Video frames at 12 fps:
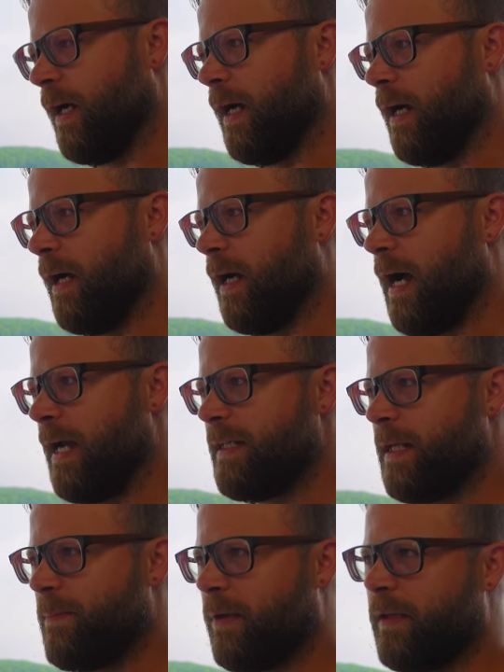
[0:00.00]
I
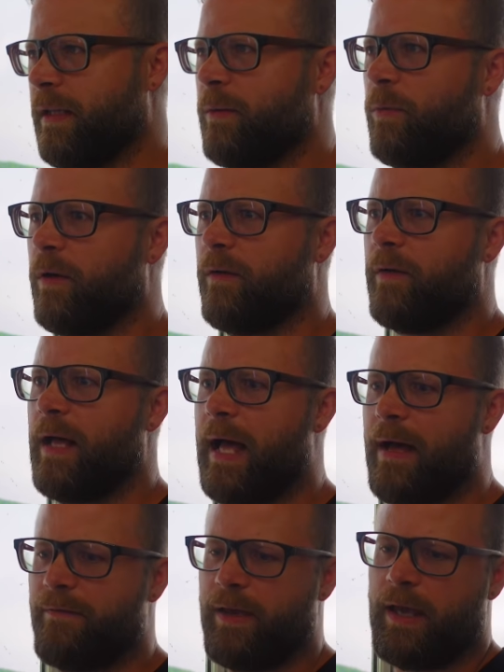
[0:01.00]
typically will
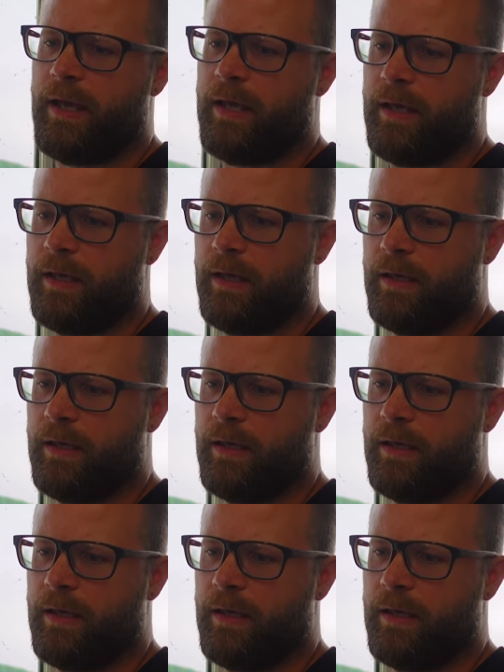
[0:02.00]
have a